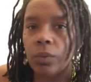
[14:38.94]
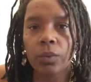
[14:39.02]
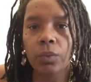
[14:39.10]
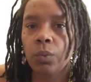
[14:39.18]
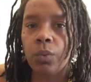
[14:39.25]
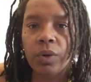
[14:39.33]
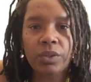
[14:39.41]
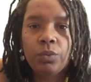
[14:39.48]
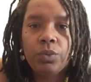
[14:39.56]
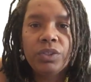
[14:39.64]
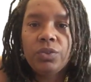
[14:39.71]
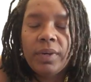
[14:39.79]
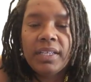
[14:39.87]

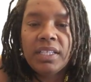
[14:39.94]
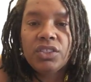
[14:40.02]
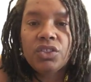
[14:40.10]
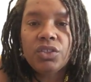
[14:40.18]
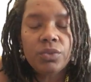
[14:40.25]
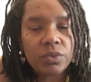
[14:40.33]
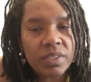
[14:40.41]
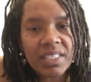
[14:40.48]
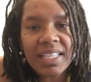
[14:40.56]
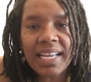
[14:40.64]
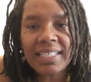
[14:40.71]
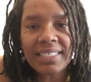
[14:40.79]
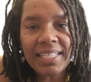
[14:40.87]
What do I need to do? Just
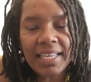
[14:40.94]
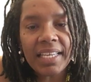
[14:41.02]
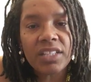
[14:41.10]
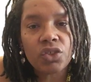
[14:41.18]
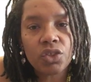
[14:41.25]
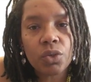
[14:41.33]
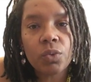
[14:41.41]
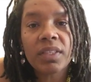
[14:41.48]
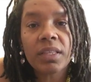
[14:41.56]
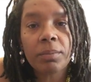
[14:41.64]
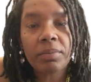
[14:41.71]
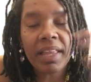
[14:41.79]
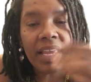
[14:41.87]
like I said, intuit the
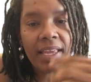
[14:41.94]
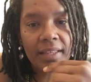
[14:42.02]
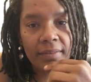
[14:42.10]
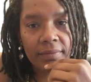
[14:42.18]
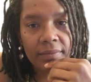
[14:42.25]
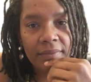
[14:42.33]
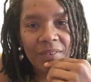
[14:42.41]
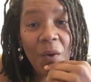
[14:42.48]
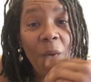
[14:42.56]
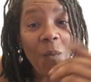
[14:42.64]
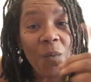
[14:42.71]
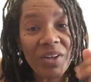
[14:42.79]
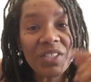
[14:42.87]
plan.
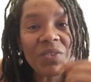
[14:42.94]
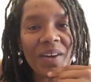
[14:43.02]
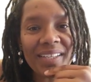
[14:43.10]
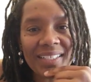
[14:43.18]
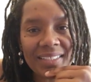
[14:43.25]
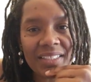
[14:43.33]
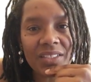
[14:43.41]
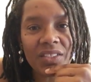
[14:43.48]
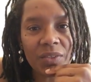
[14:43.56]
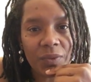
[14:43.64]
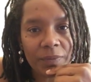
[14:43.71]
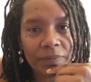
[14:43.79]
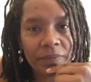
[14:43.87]
What do I need to
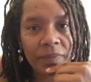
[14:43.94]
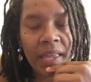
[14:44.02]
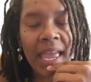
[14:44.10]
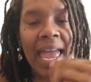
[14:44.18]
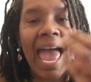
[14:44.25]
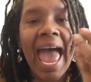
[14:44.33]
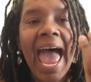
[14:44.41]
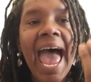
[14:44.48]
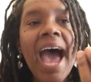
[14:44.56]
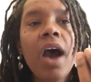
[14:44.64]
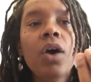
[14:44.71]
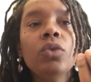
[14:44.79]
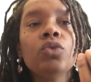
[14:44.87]
do?
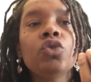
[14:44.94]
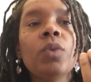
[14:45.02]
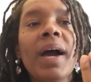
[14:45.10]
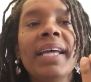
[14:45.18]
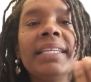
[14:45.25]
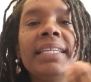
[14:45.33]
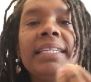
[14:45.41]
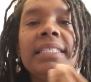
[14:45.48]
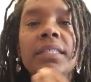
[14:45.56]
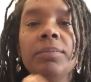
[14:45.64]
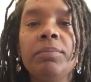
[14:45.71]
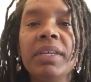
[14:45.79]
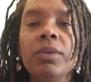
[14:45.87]
How do I need to
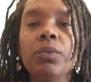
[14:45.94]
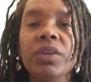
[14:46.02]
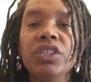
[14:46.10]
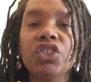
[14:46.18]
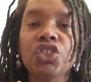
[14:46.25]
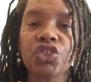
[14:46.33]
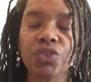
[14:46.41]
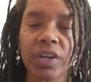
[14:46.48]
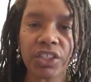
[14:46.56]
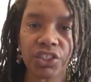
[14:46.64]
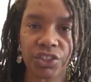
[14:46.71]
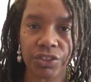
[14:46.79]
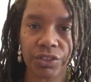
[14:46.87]
be
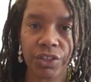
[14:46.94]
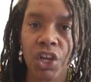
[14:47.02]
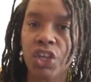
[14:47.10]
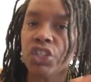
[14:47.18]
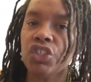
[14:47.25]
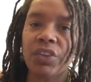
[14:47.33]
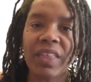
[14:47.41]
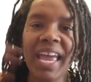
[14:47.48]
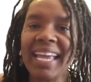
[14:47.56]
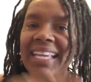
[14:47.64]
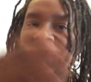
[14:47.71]
restructured so that I can